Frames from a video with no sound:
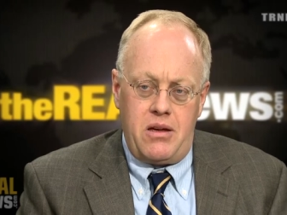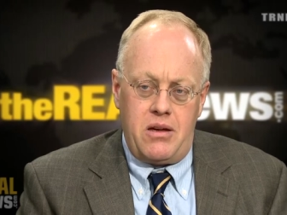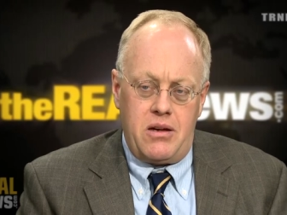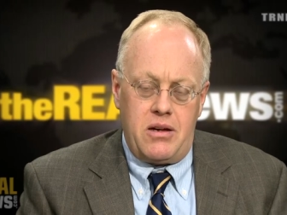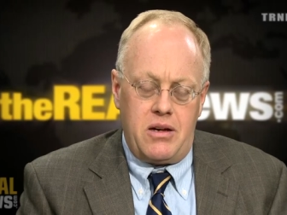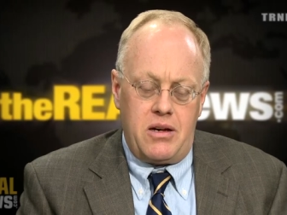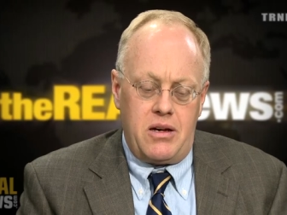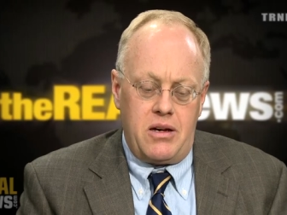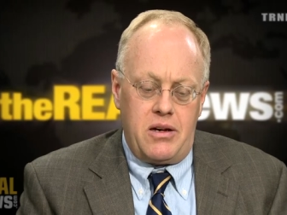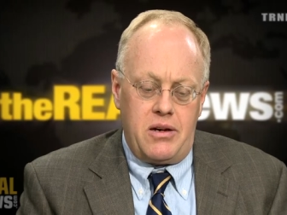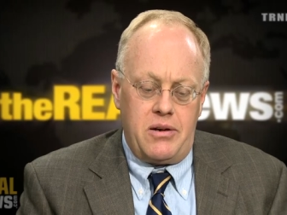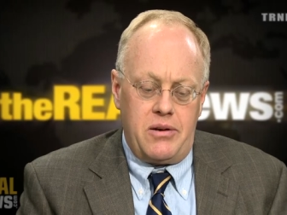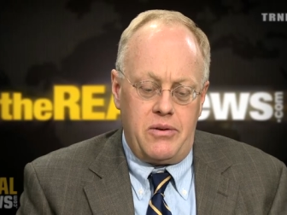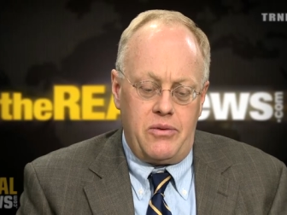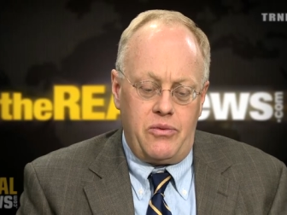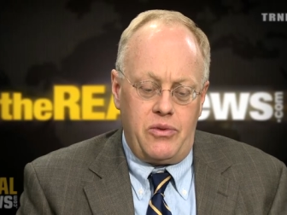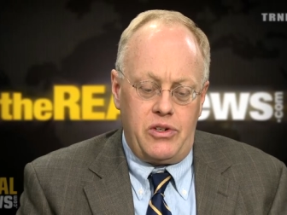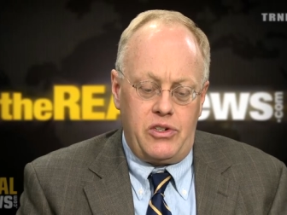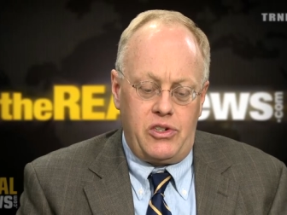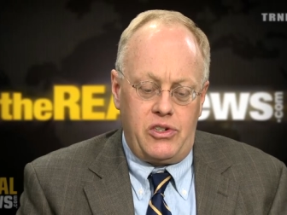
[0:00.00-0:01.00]
uh,
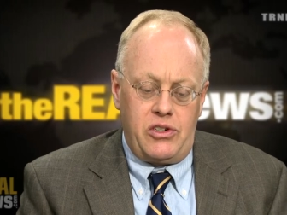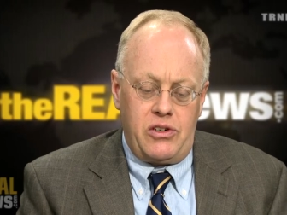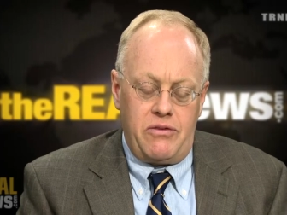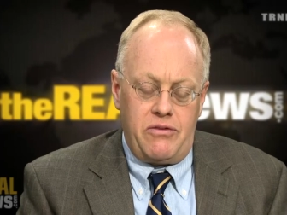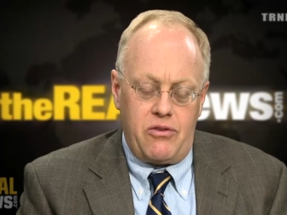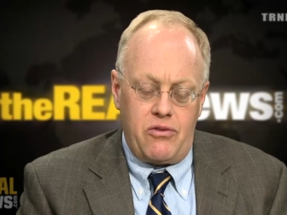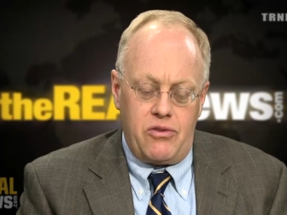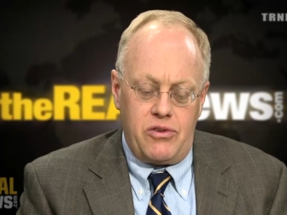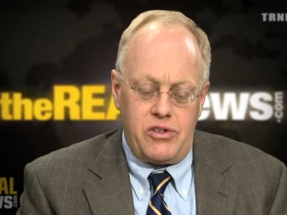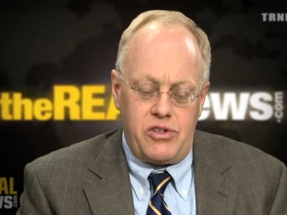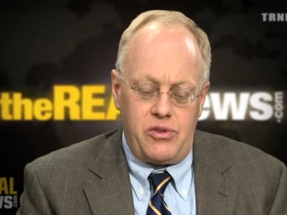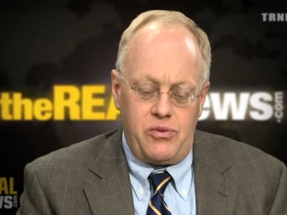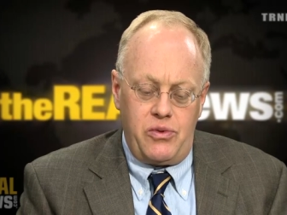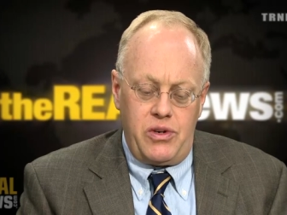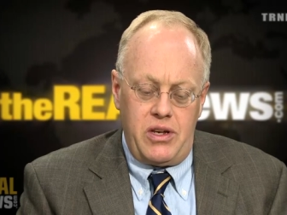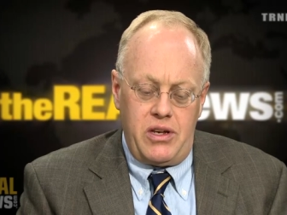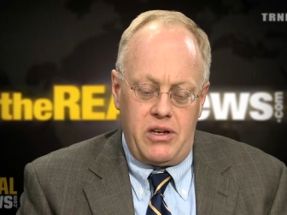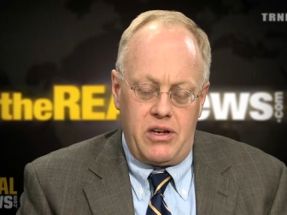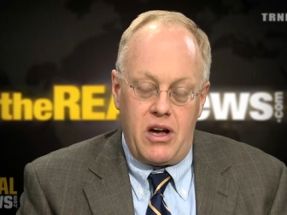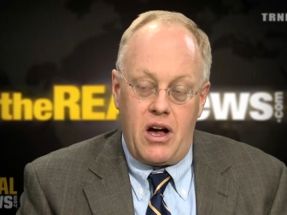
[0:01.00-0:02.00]
which of course
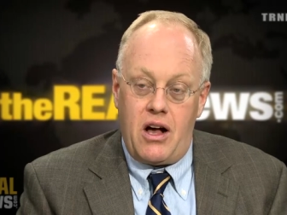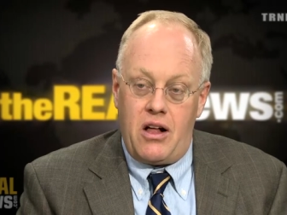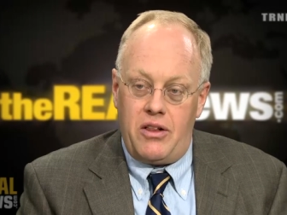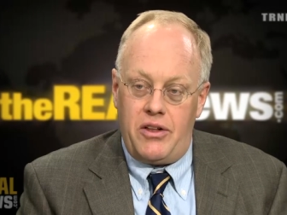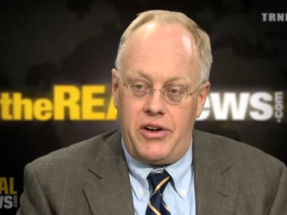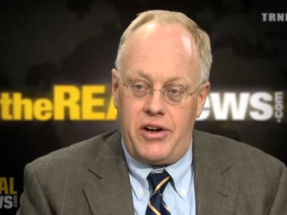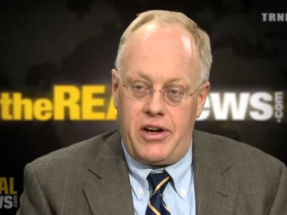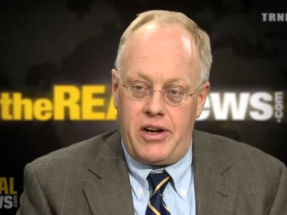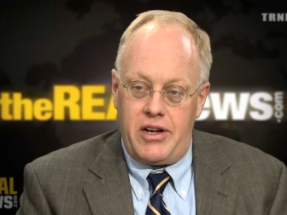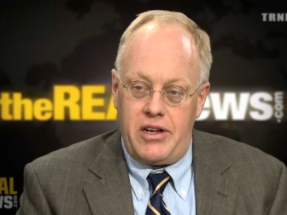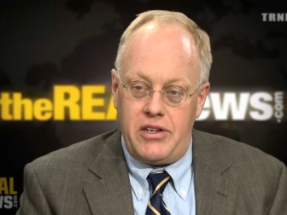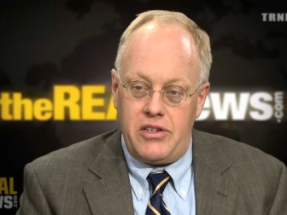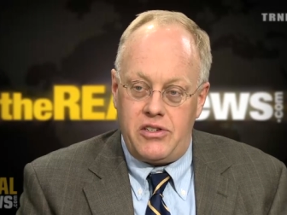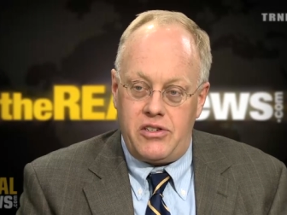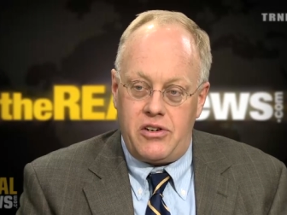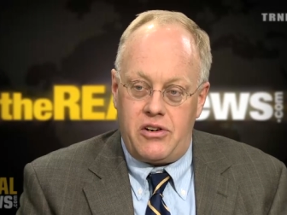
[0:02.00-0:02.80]
we colonized